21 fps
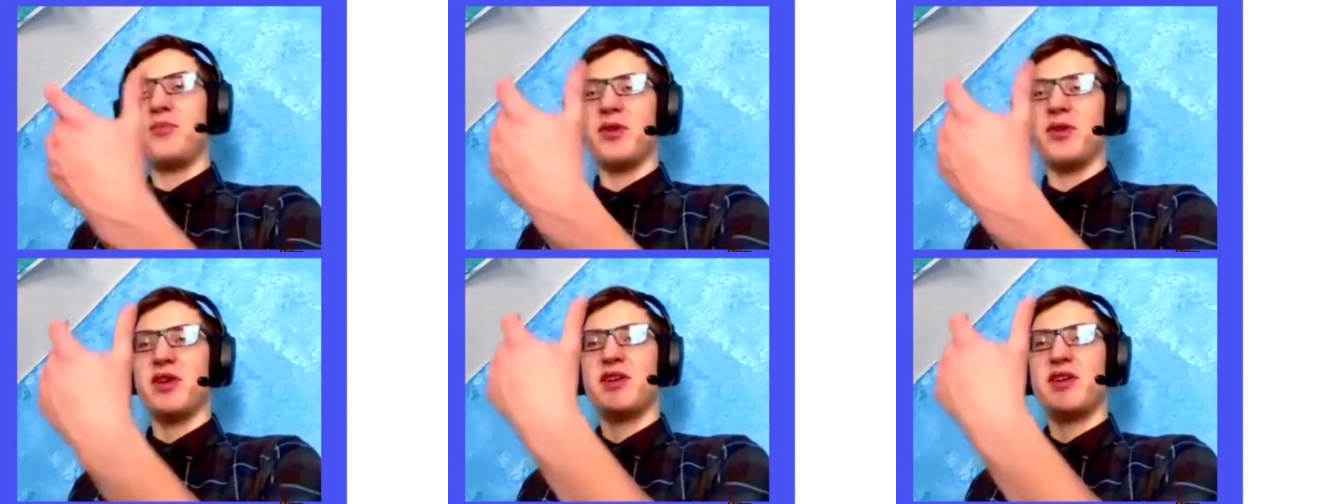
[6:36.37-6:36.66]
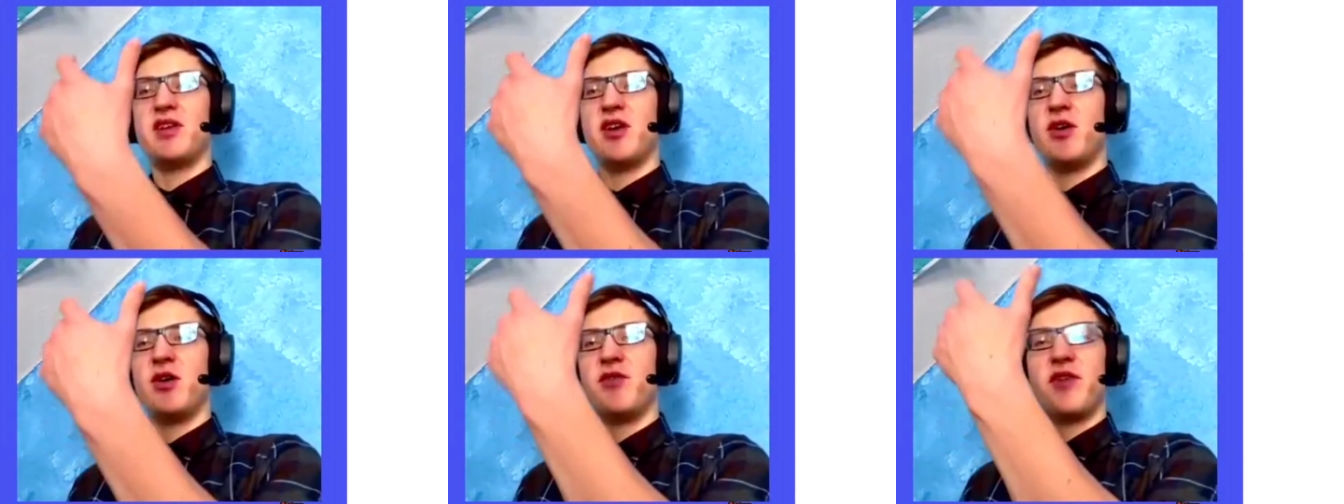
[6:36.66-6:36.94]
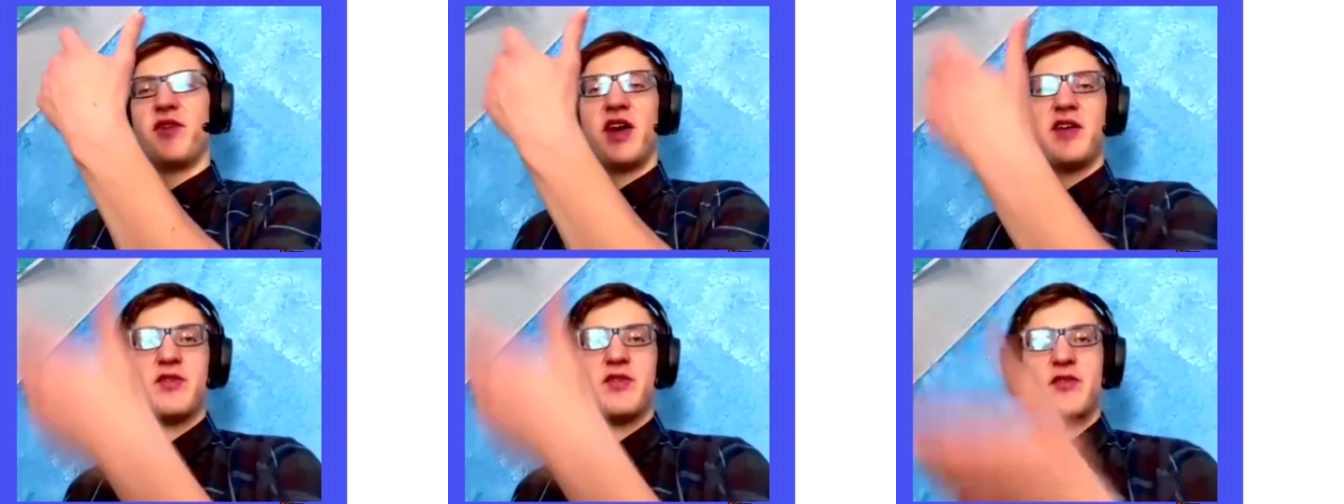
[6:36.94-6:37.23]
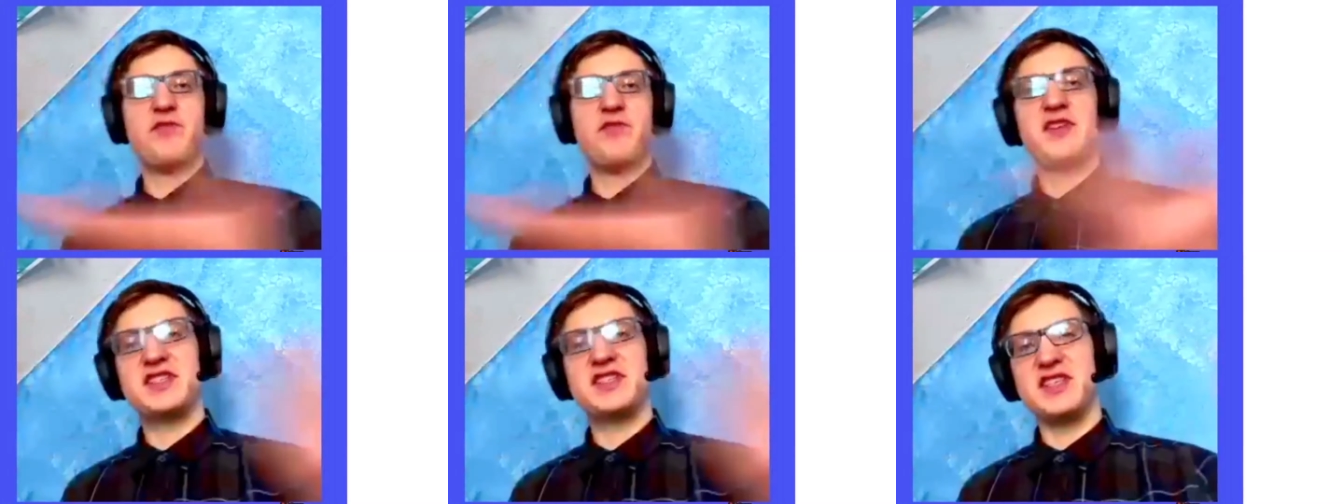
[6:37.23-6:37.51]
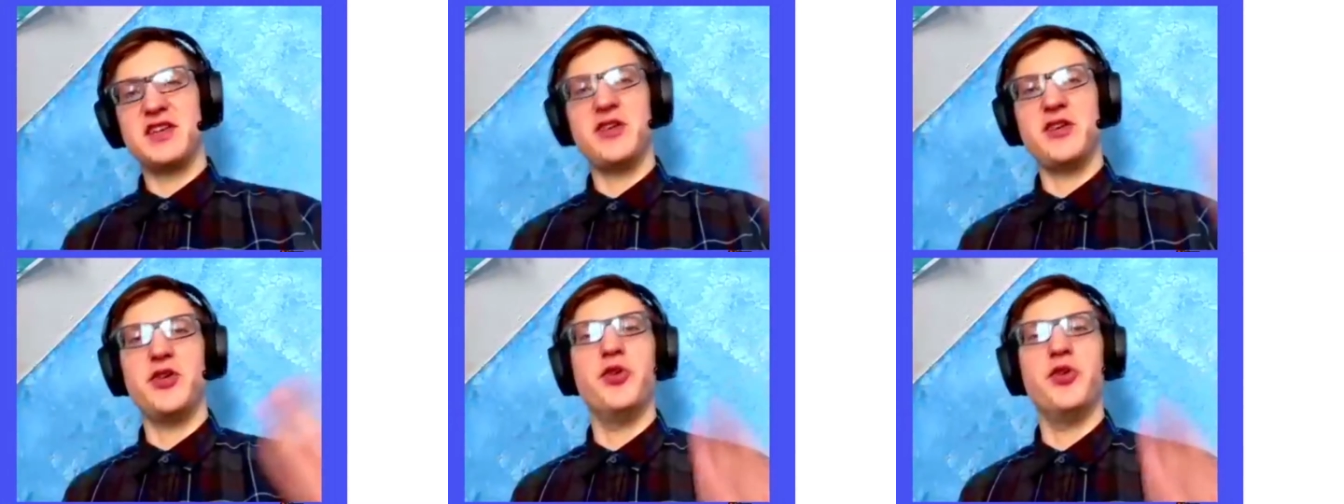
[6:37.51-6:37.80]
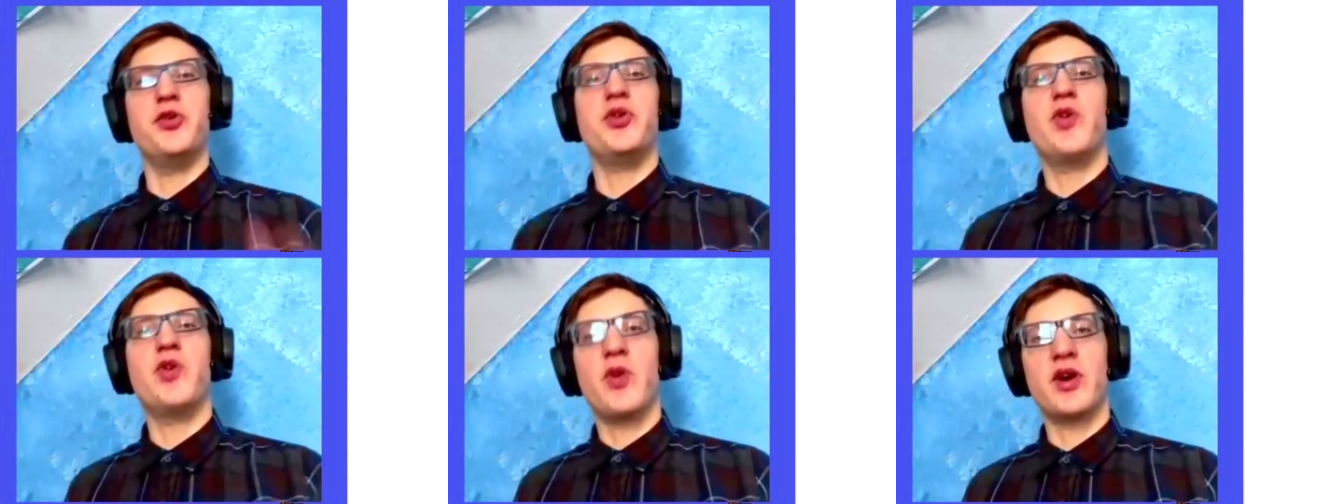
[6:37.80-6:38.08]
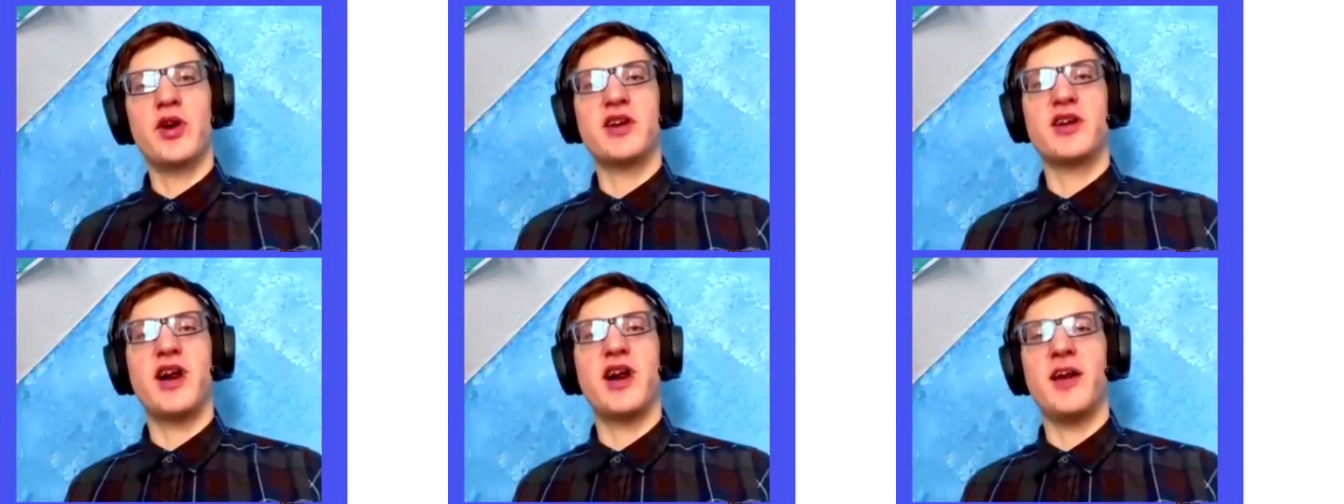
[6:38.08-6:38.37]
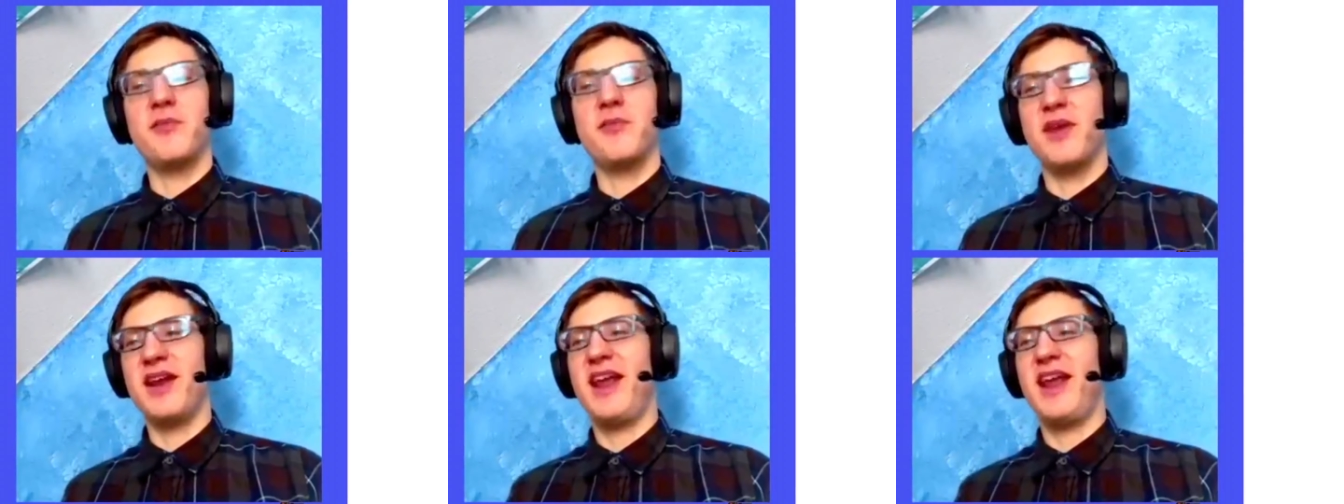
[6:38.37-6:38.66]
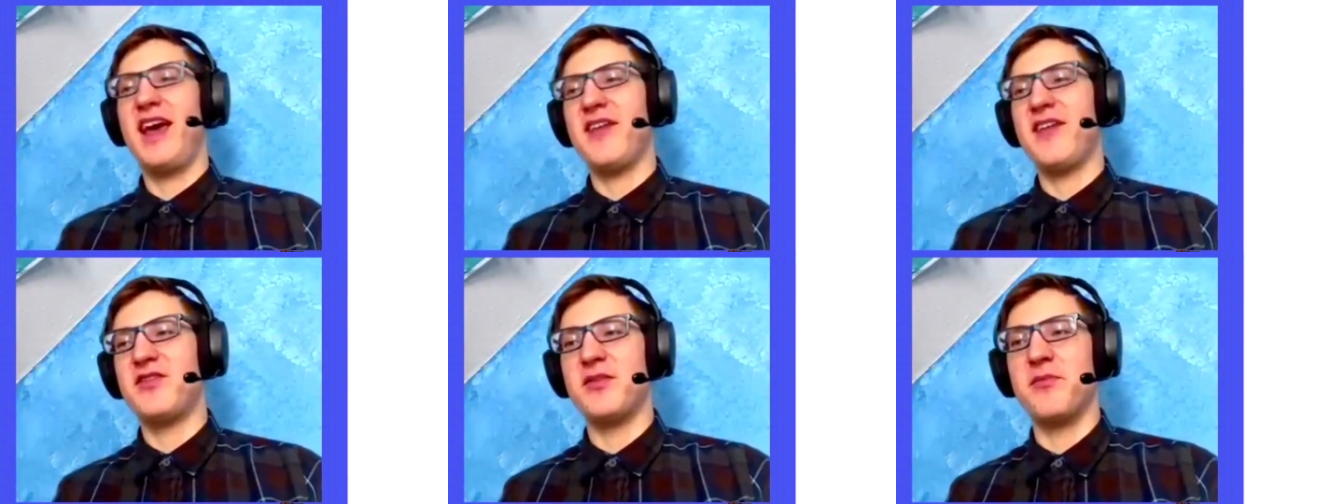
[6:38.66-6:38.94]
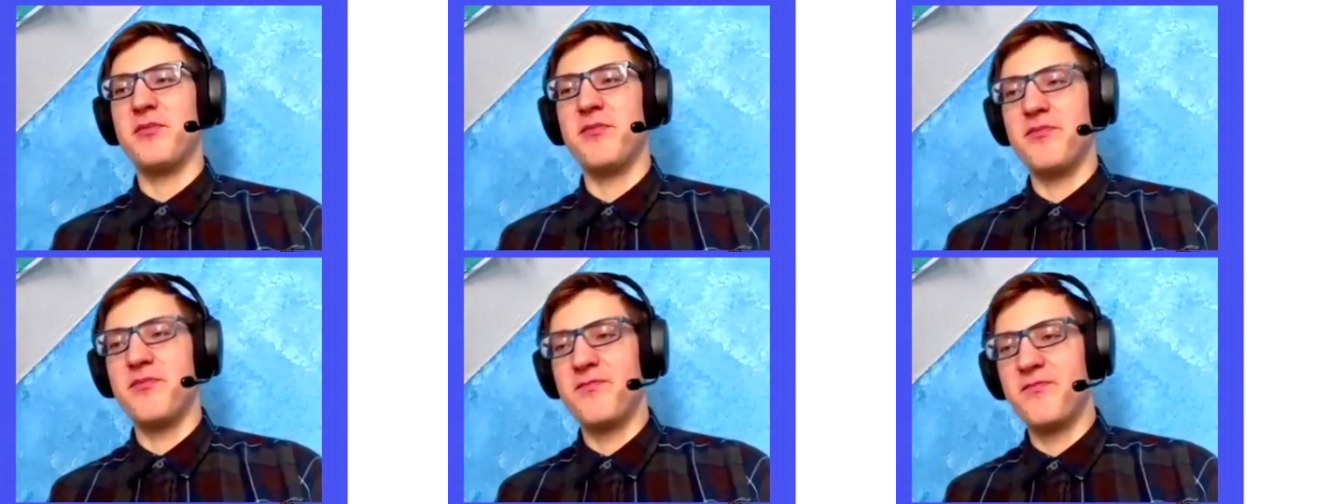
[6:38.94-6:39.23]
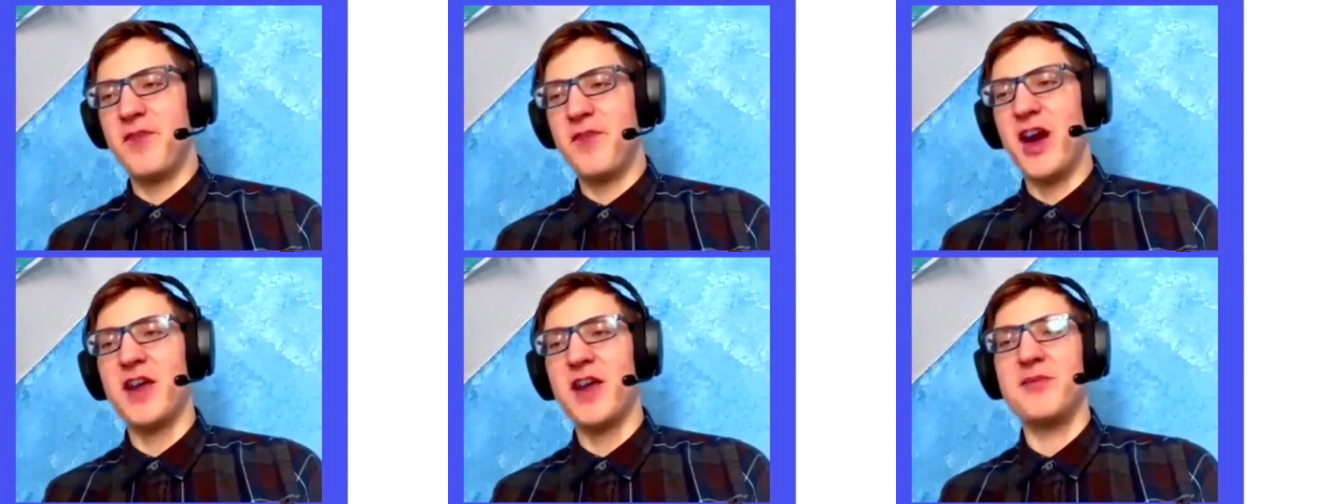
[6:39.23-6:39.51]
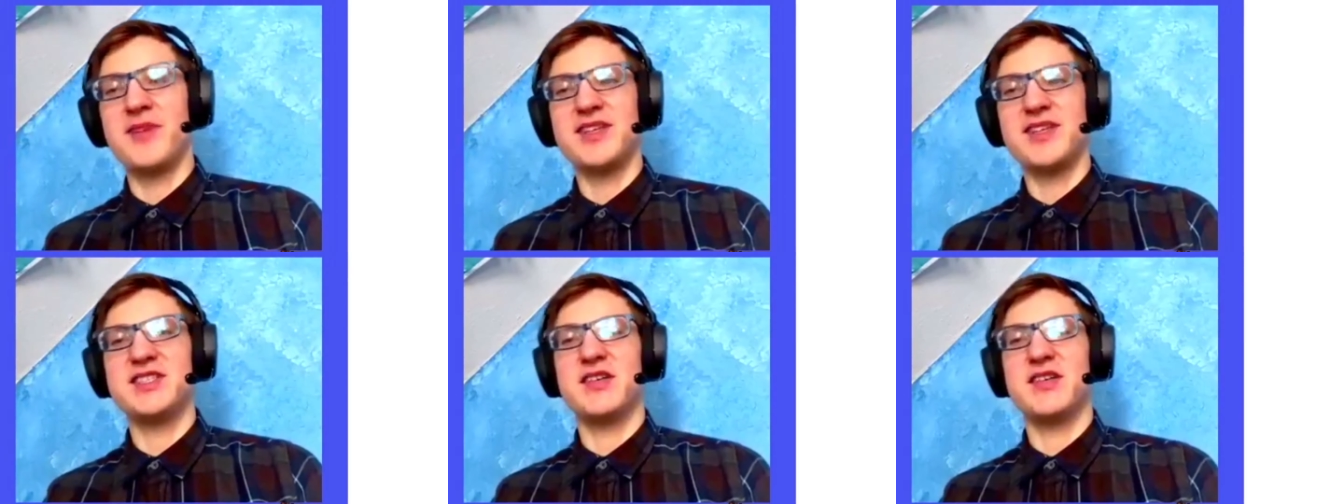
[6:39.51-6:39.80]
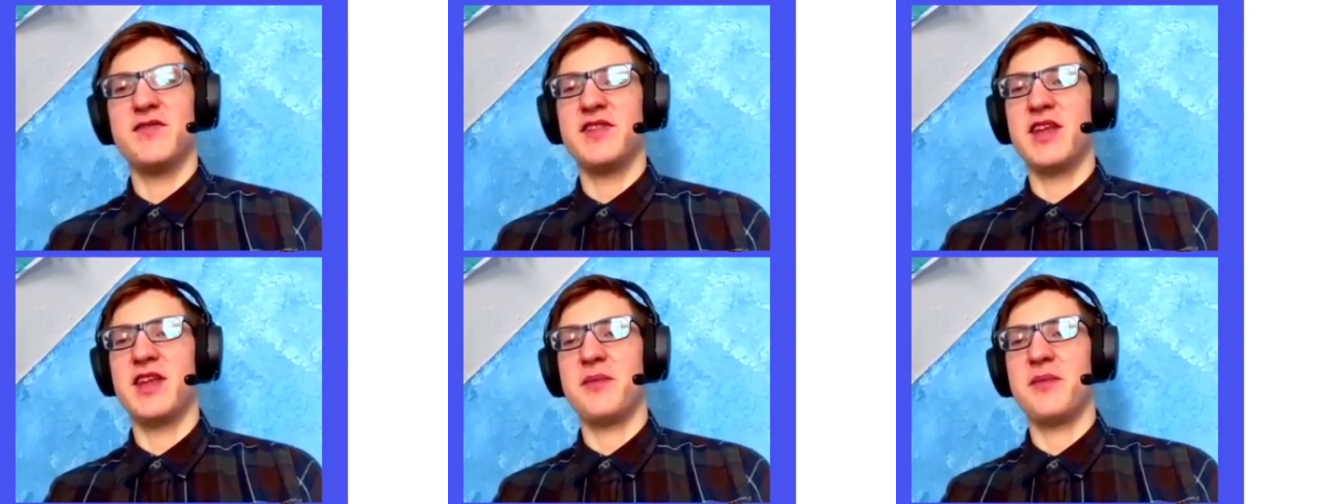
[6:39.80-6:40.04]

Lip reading: but, you know, if I ever visit New York, I might have to find myself in that